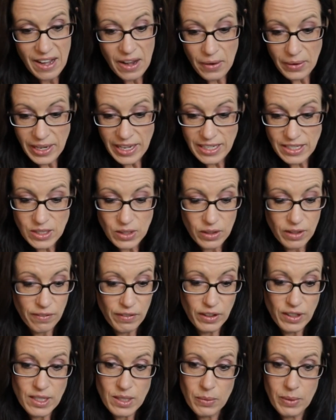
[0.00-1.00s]
Okay, so the
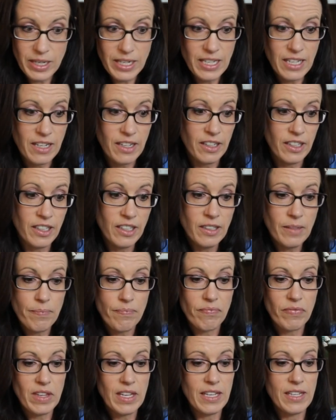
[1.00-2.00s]
first one here
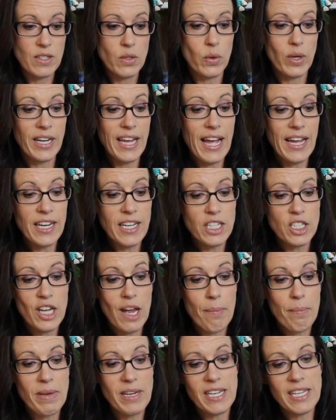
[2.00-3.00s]
is Organic
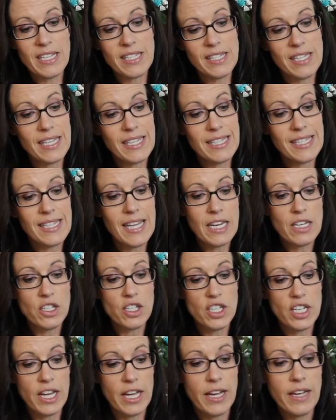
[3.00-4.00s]
Japanese
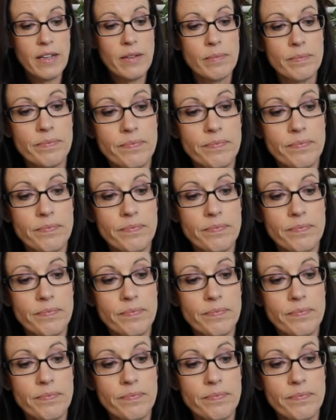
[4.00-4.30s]
Sencha.